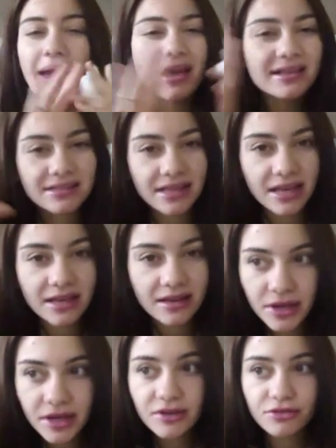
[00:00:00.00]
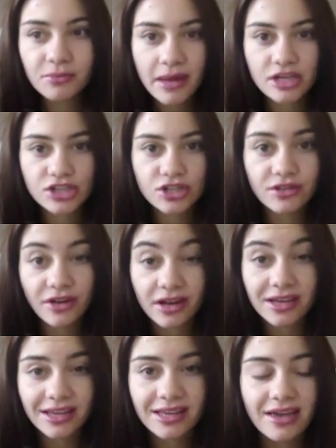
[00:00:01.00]
the basic information that
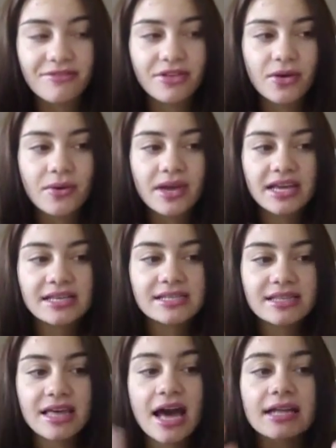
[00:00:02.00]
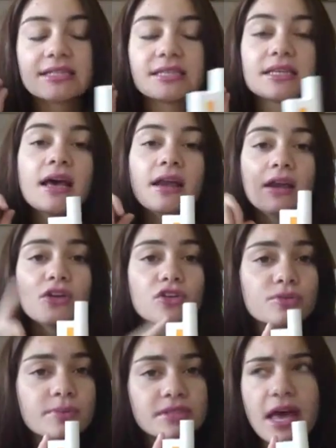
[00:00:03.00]
I can give you is that La
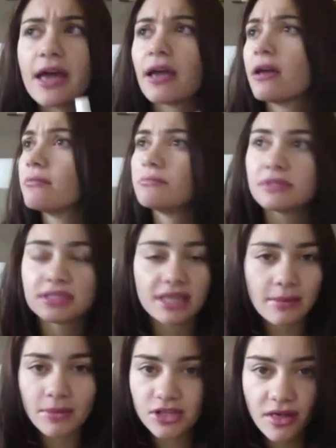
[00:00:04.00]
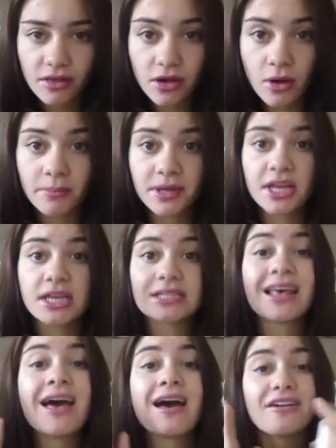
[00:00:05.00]
Roche-Posay, same as other companies,